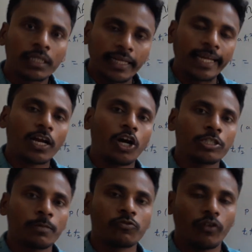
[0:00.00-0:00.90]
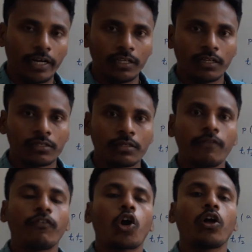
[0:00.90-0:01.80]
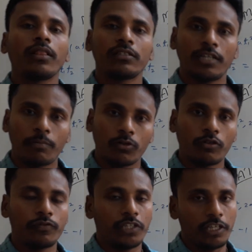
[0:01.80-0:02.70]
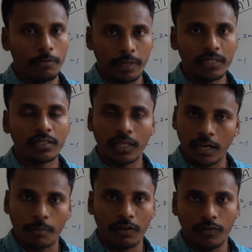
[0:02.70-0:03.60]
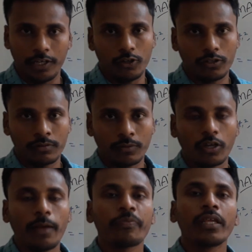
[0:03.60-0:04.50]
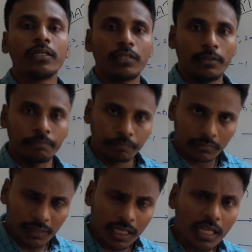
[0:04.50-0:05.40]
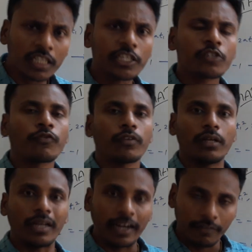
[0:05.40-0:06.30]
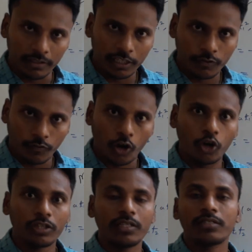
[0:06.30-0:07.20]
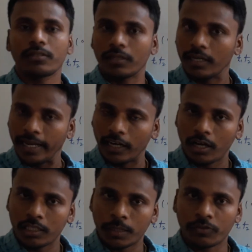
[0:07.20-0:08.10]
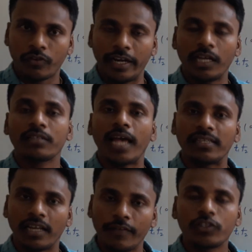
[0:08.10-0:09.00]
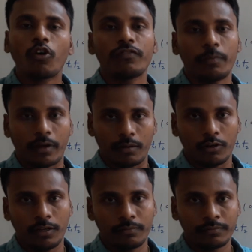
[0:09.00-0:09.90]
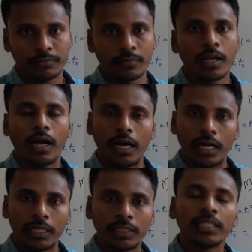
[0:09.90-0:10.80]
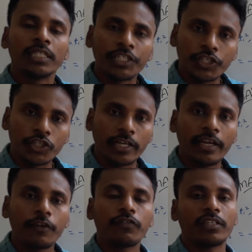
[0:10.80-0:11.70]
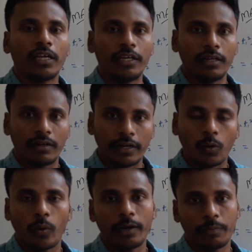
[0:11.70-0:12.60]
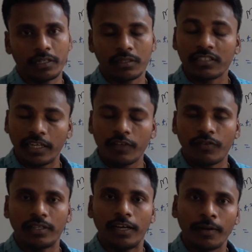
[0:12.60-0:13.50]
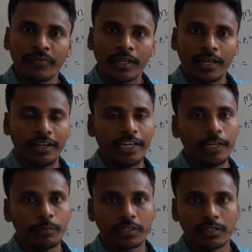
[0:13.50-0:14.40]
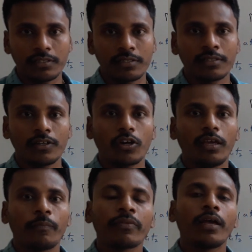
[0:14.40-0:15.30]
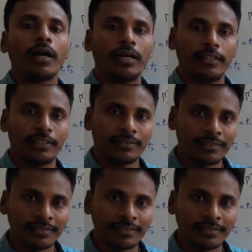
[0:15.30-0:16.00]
10 conceptual ideas for all the chapters of JEE mains in the coming videos. Okay, see, just follow these 10 conceptual ideas as a revision of the parabola and share it for the required person, share it for the needy persons. Okay, and then